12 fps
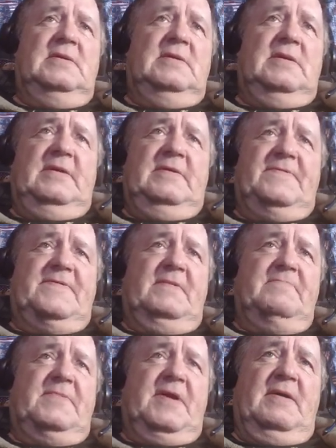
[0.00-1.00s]
And
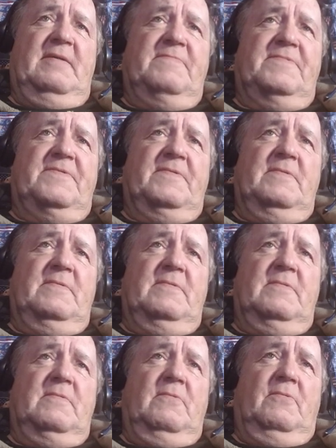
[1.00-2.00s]
sometimes
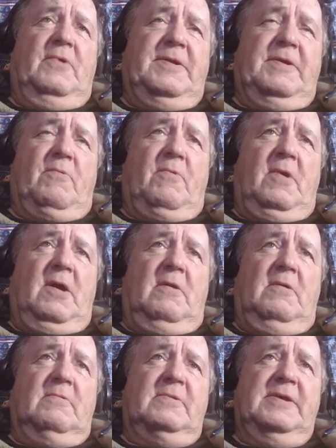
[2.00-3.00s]
when you're wrong,